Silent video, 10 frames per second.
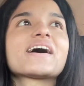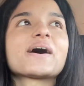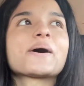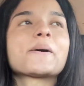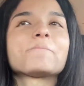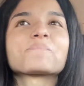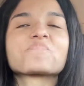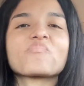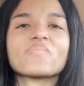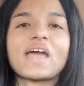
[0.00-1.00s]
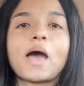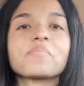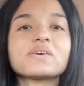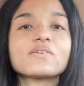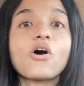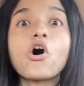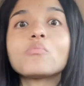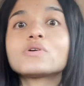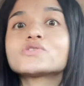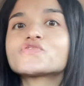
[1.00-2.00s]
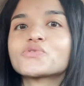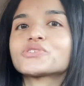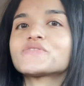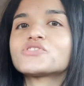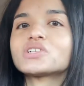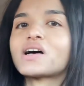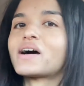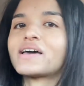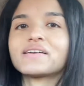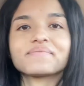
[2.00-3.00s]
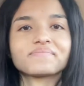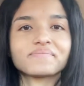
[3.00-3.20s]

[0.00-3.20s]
Um, happy almost fourth of July.